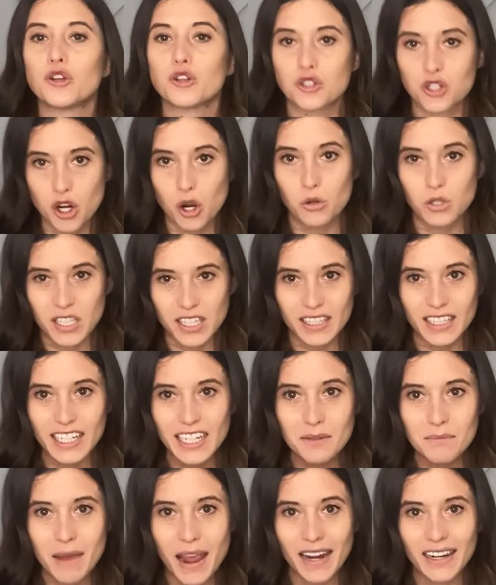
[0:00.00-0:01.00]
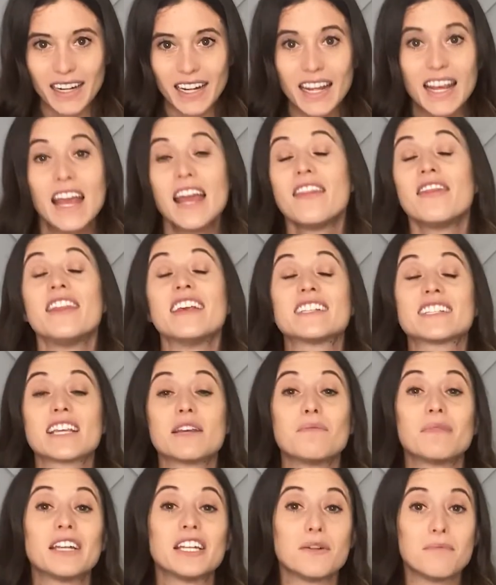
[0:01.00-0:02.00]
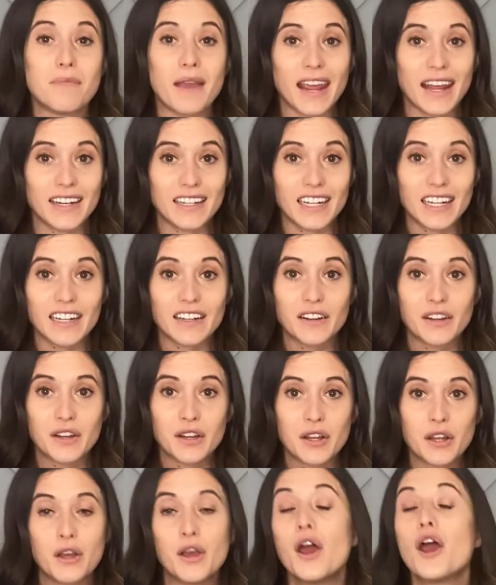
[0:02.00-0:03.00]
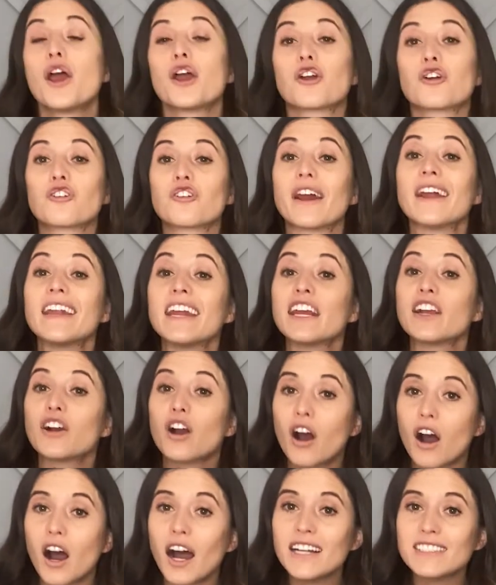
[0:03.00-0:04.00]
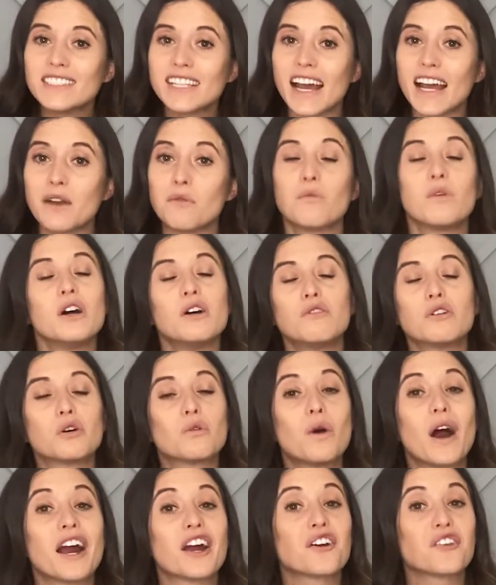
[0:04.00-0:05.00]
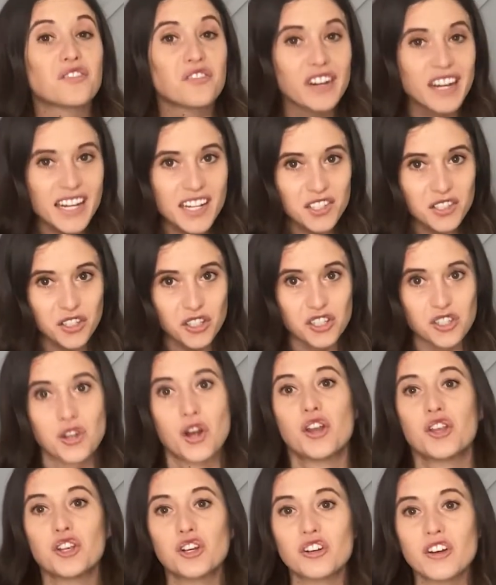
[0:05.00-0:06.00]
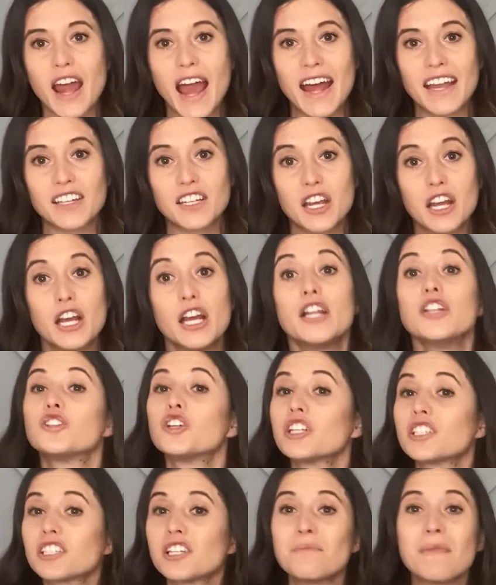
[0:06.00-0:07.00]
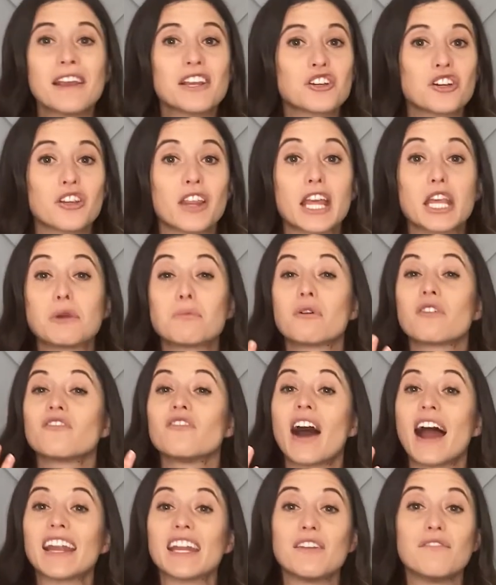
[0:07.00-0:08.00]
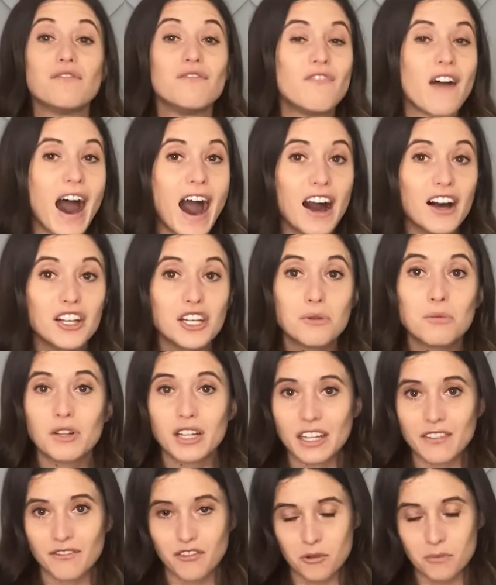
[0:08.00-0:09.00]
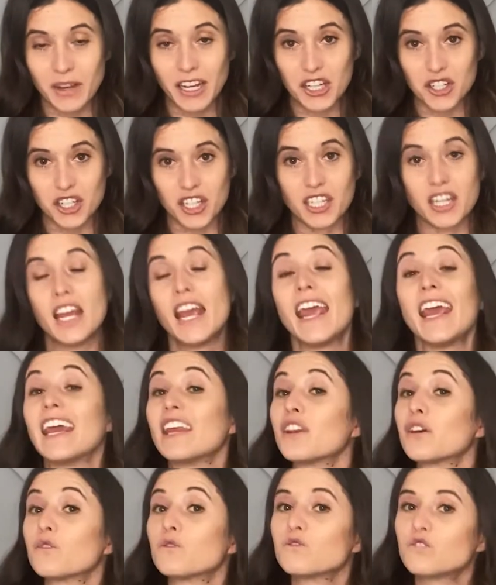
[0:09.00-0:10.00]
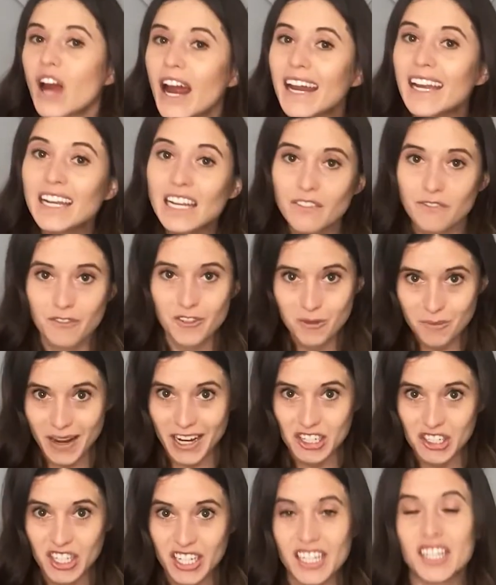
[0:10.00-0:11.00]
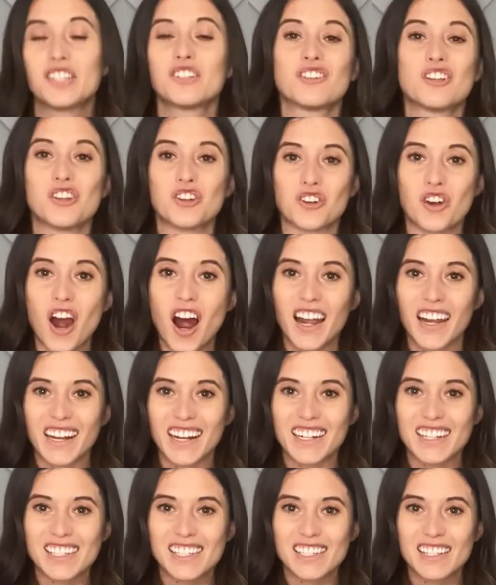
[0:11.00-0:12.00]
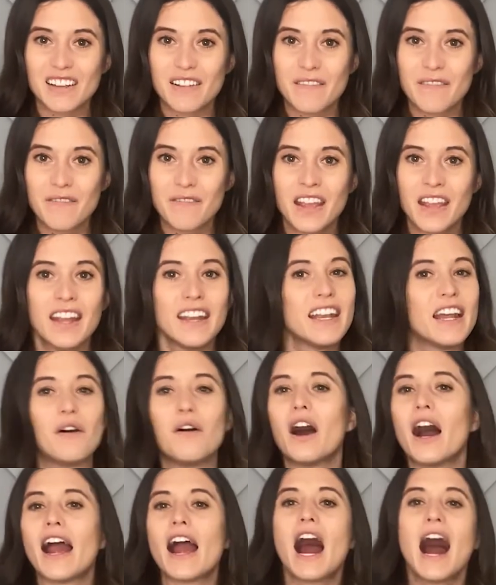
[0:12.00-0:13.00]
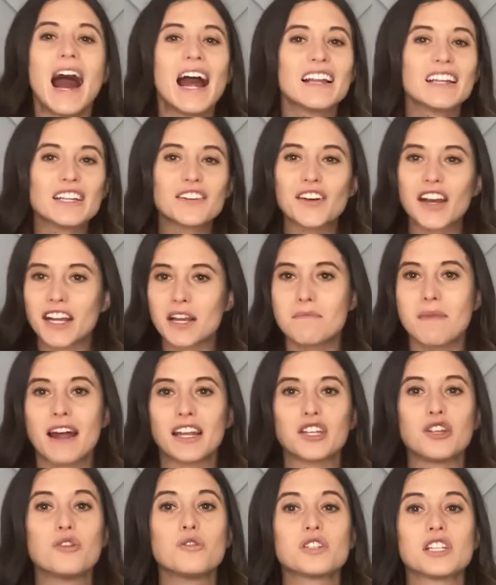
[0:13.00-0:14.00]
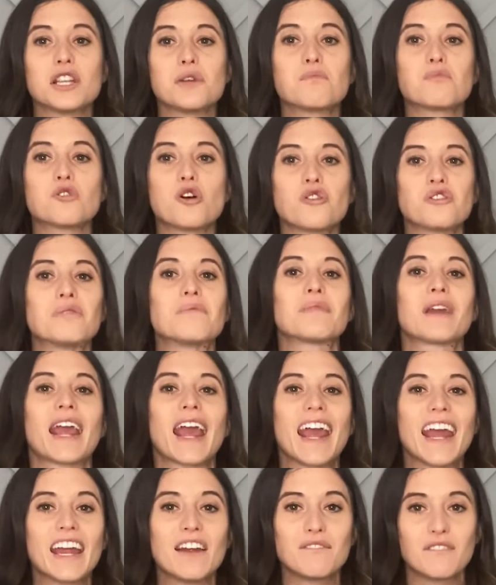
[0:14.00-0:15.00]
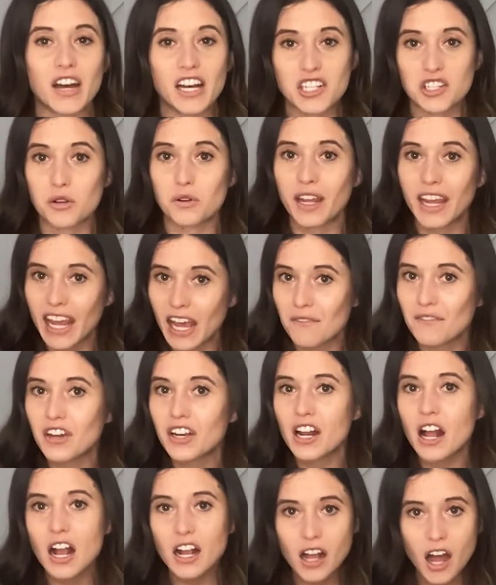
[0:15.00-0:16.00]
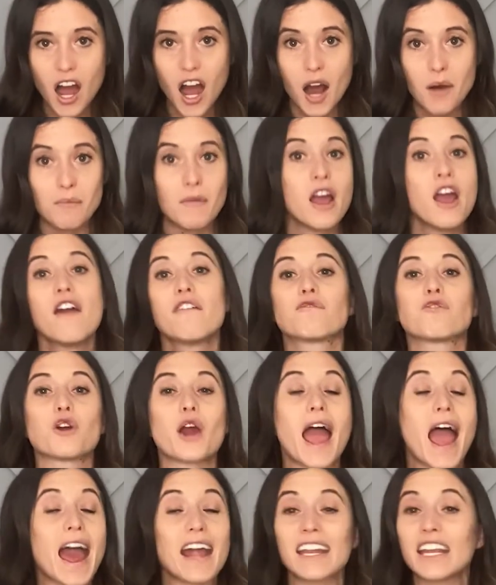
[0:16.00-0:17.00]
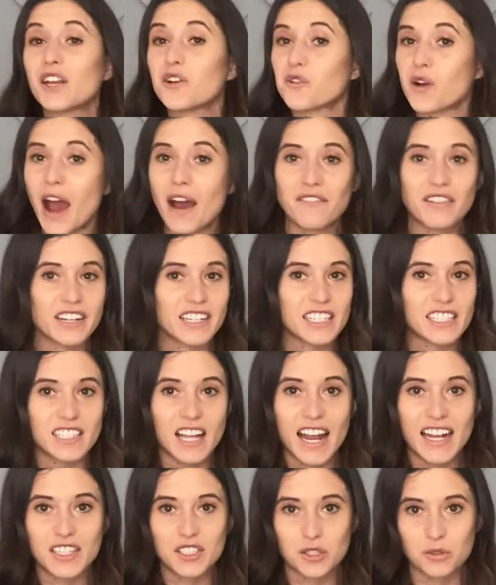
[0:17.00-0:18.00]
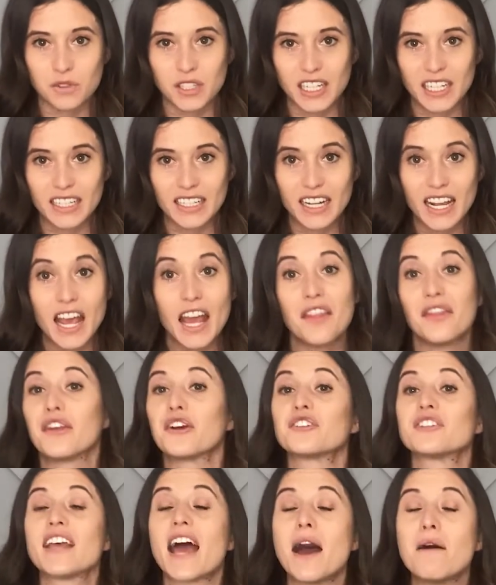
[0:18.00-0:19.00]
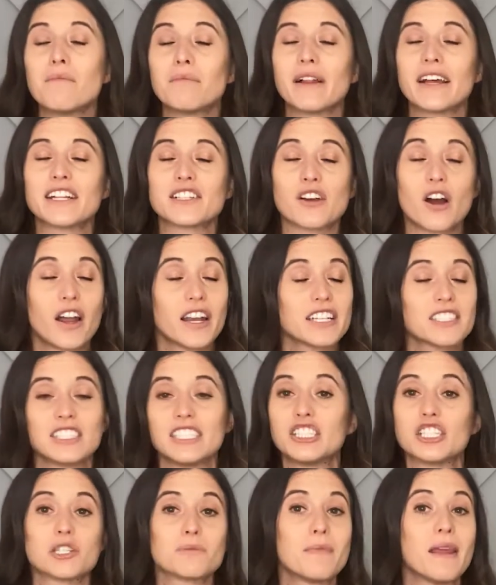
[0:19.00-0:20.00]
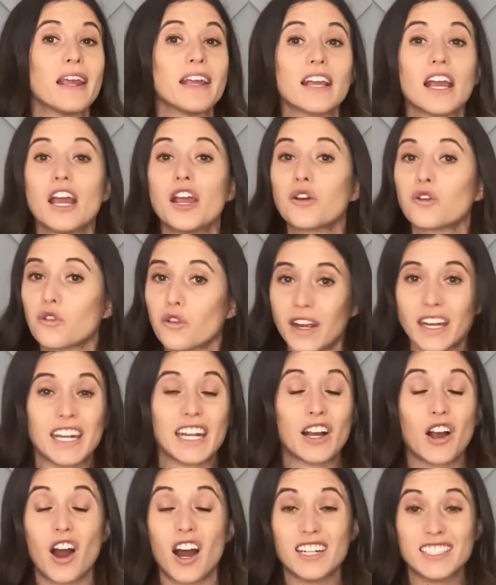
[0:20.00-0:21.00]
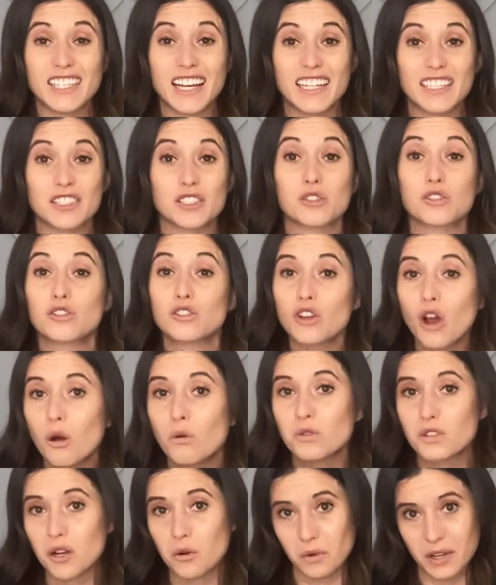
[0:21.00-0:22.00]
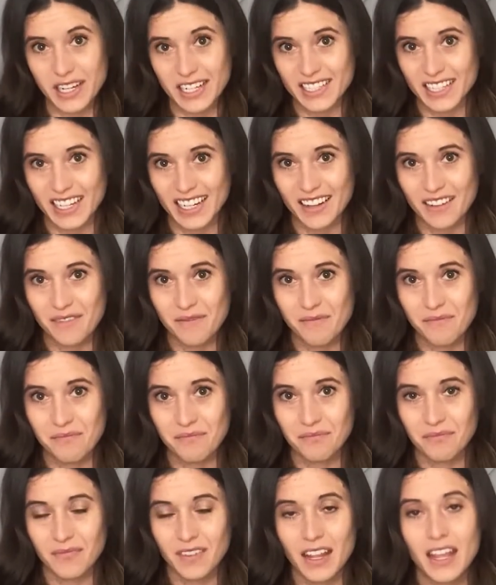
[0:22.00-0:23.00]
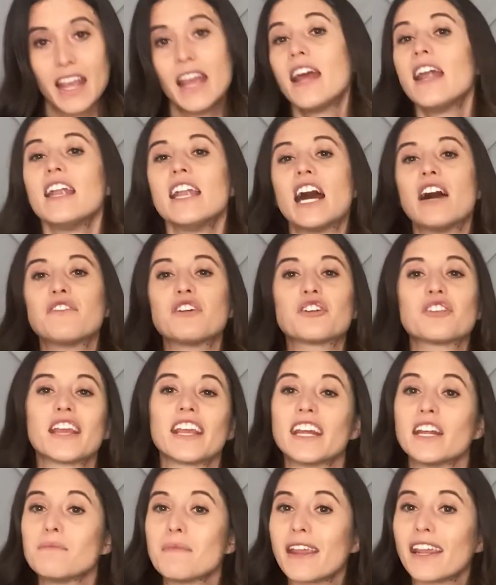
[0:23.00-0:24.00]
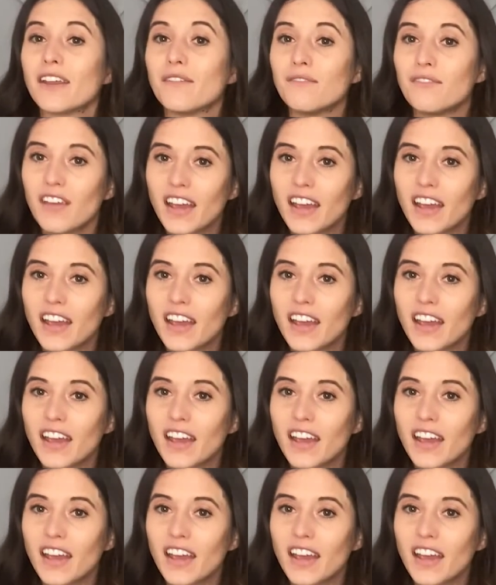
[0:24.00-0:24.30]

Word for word: your chosen lead magnet, this can be demanding. Creating content will require research on your end just to make sure that you're providing valuable information and the right information to your audience. Now, I highly recommend using the program Canva, so canva.com, for any graphic designs you need. Their templates honestly just make creating content so easy. Now, if you're thinking of making